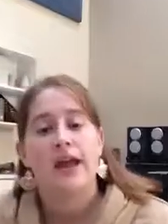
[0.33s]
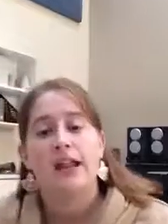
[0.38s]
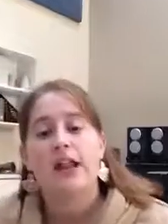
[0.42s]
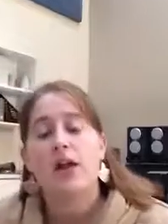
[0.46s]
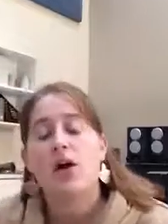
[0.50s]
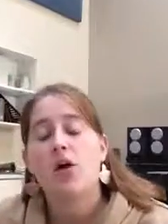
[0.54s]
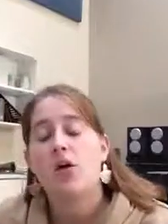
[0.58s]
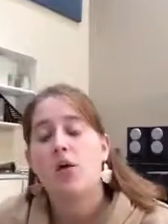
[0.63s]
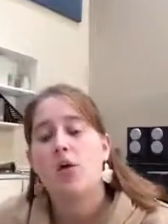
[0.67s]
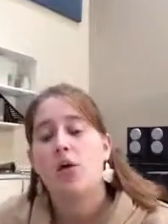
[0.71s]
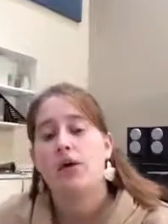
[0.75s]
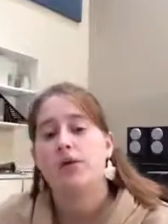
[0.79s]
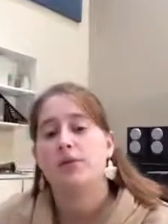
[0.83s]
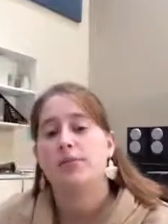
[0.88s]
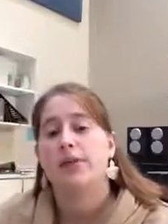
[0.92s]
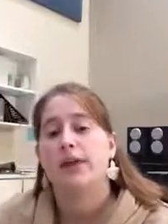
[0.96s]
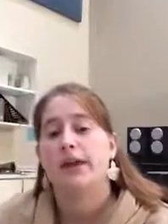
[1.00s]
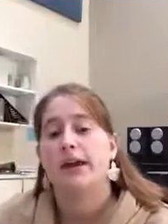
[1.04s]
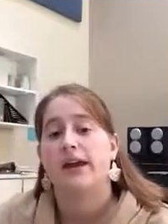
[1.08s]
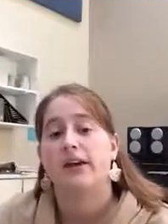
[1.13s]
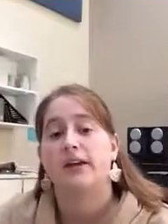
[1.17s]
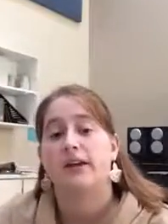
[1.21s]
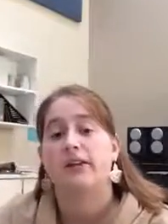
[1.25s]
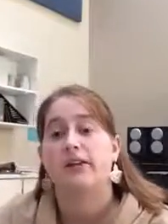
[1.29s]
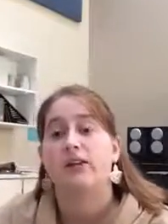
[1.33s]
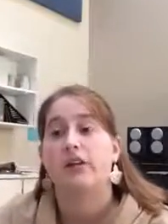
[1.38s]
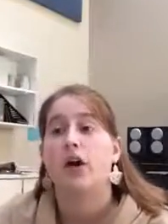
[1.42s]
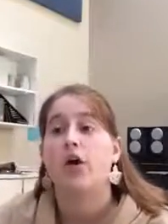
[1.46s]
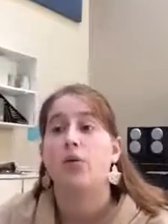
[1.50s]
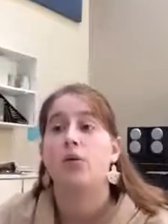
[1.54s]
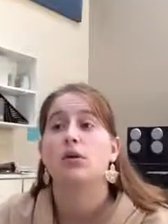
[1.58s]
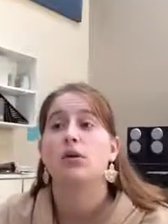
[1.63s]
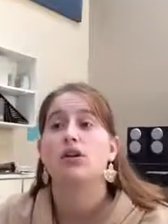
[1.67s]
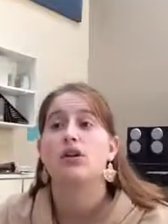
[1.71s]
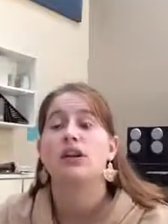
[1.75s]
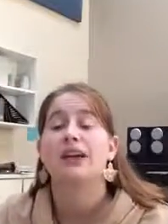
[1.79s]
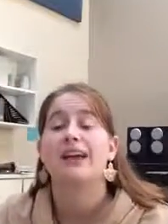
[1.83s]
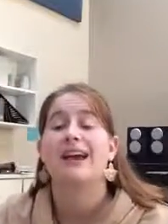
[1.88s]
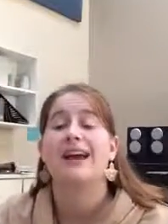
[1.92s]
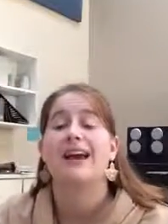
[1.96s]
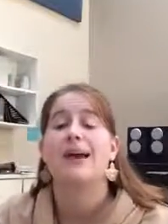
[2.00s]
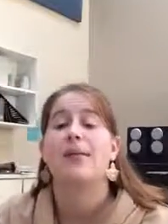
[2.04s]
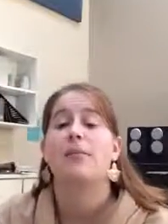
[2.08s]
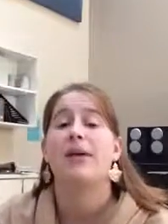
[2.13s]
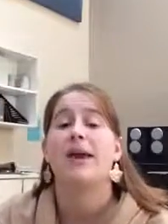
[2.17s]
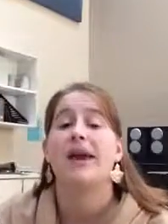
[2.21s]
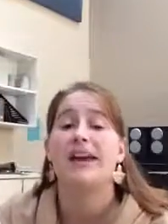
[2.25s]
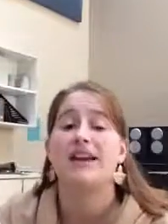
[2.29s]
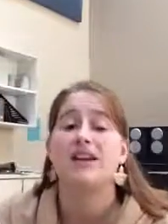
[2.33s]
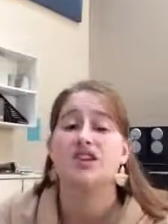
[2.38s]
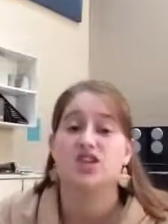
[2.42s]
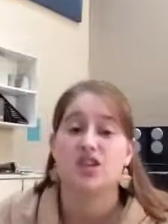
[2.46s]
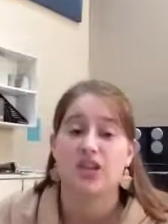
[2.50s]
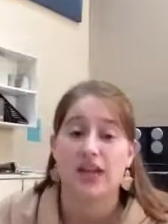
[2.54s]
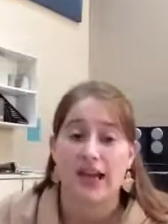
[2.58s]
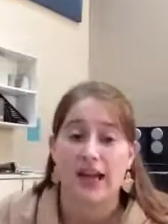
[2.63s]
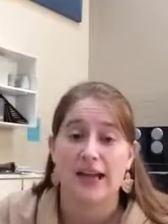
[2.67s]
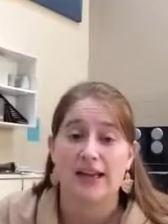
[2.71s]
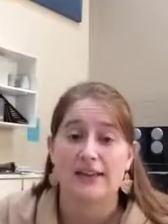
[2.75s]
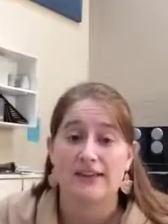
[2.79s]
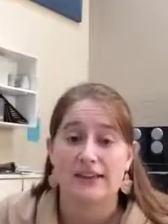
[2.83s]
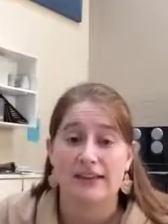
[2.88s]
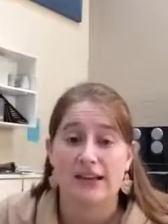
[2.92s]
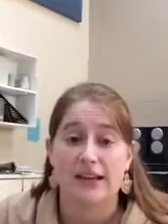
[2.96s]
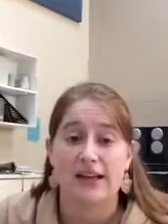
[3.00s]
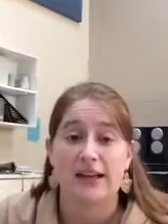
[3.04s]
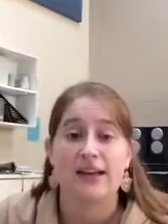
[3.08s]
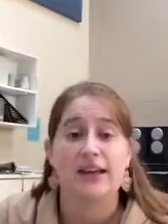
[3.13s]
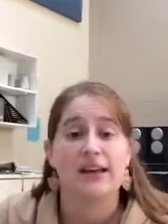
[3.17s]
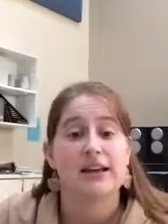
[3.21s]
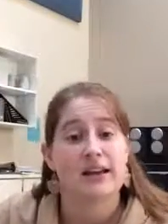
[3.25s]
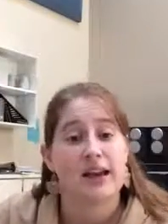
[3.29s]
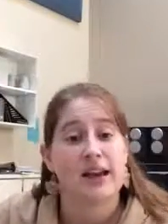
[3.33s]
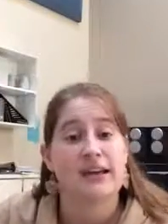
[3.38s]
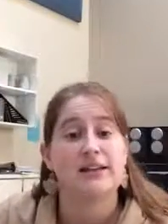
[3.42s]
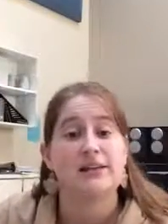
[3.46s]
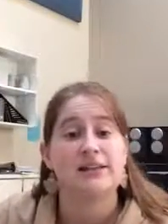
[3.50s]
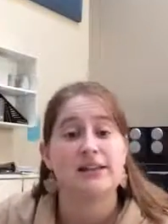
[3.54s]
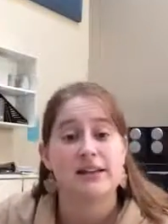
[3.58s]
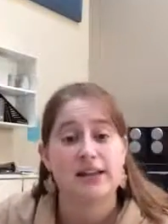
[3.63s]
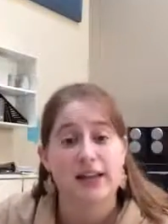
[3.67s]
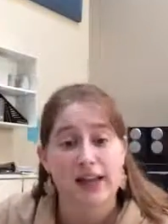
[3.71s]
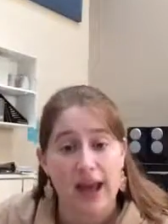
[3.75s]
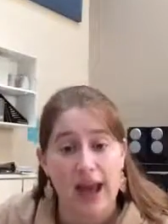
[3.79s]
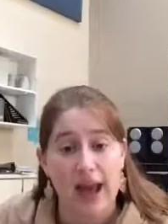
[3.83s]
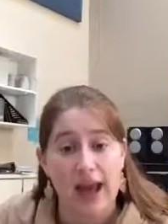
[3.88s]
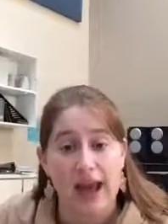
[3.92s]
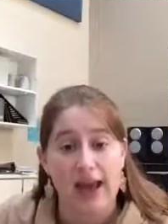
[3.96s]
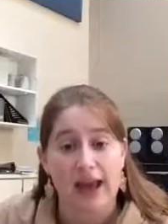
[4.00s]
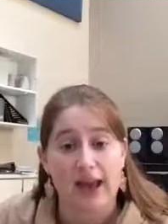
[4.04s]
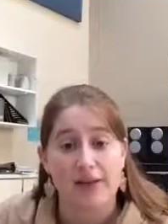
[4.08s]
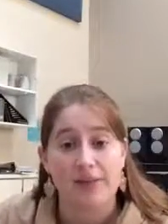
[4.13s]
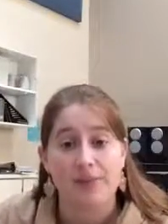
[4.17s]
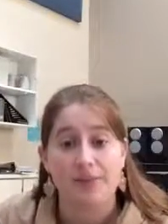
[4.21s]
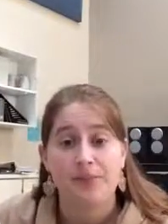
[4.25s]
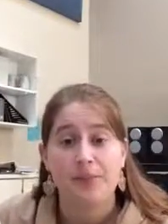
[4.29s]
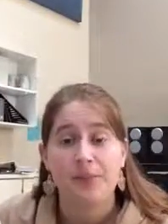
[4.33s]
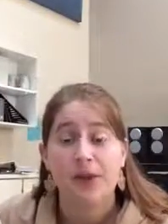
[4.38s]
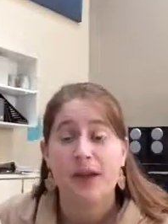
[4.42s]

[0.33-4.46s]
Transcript: Hello, horn players. So we're looking at page 19 and 19A.